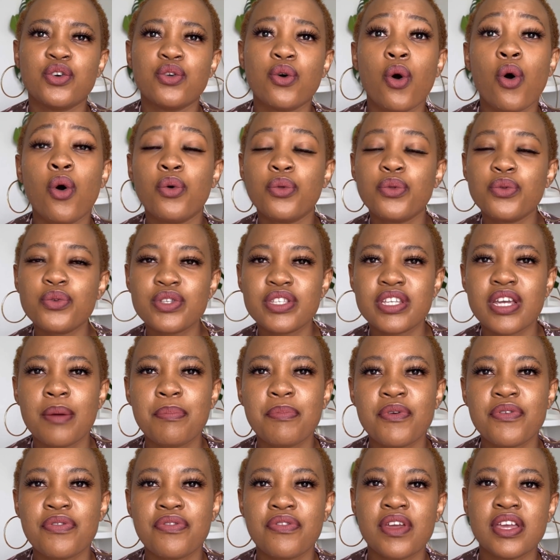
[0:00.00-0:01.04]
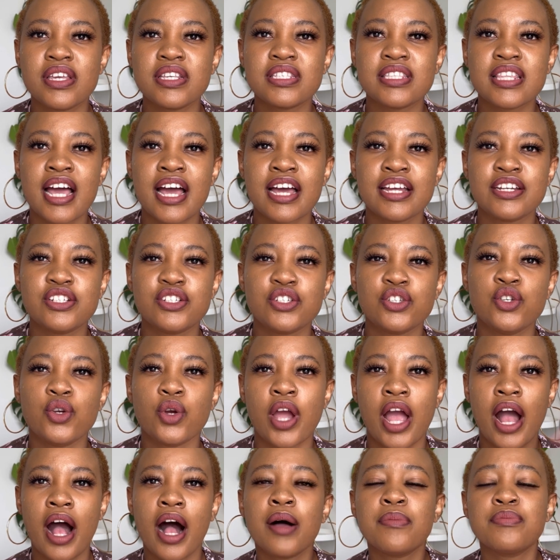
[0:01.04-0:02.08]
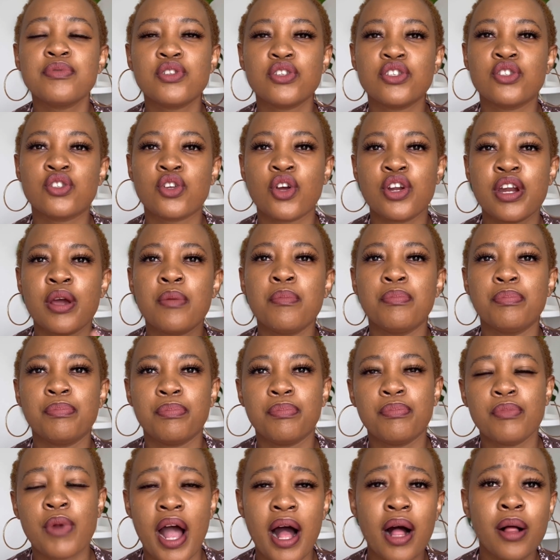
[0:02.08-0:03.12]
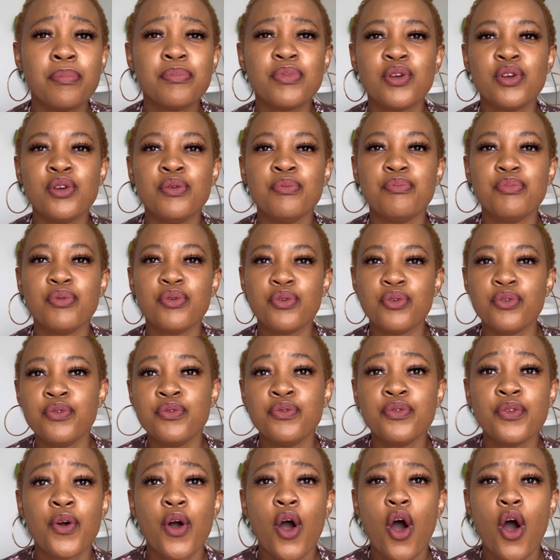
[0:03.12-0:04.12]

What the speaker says: all those type of things that is gonna help you improve